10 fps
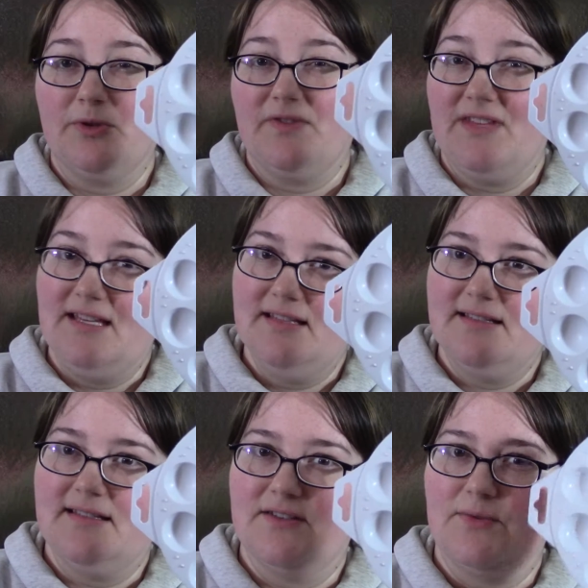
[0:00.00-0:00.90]
of
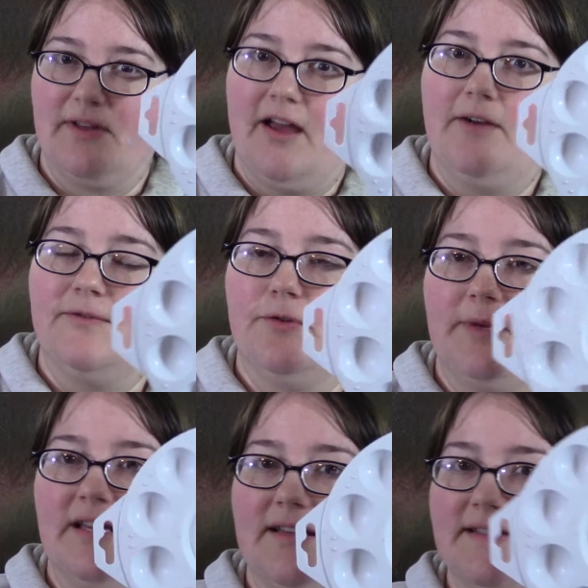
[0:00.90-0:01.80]
these is really helpful
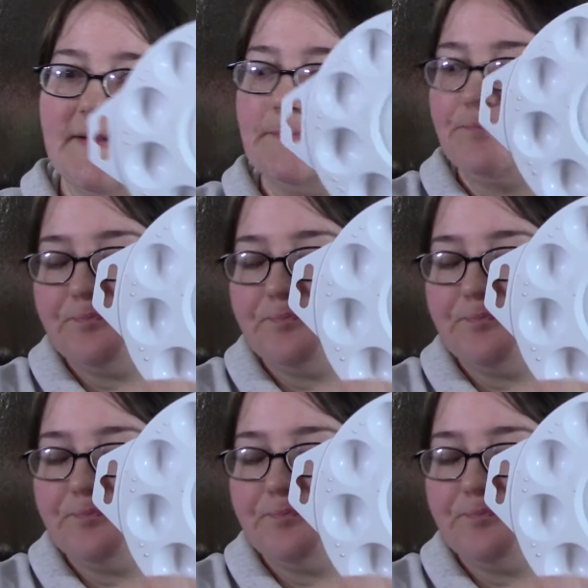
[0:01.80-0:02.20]
because